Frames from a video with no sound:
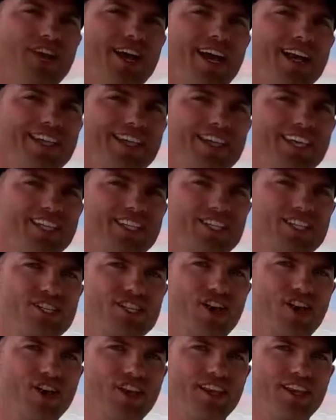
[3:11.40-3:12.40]
ahead and get
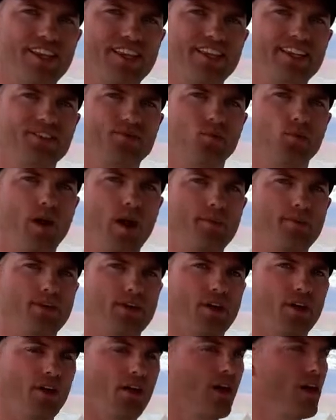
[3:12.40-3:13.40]
started in this
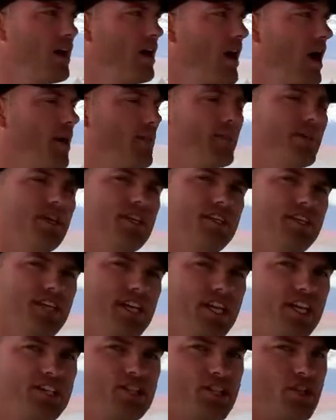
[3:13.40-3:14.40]
webinar. I'm going to
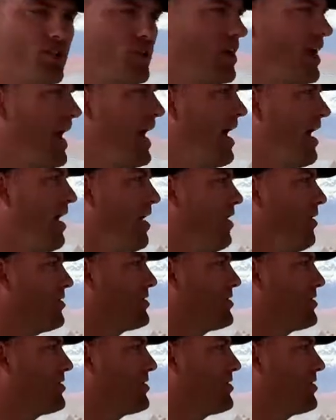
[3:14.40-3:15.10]
teach you how